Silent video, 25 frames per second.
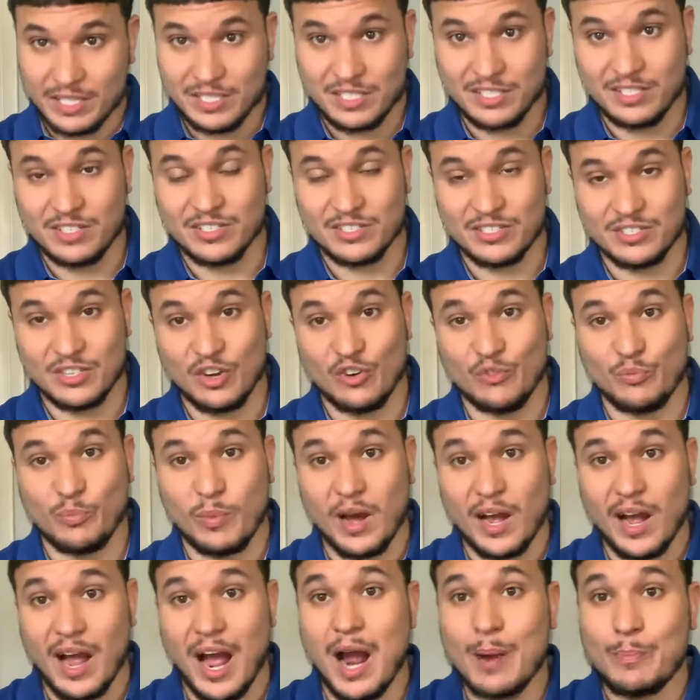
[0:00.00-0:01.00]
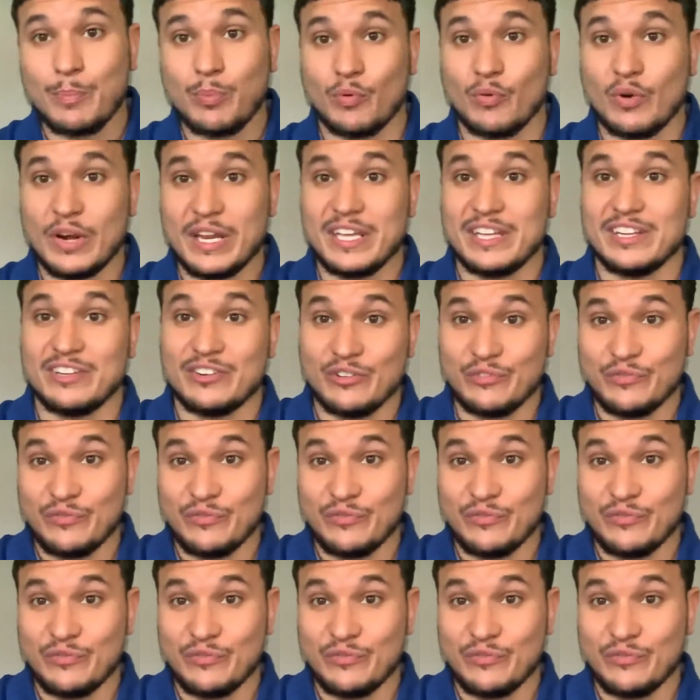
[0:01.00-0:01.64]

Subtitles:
to yourself by operating your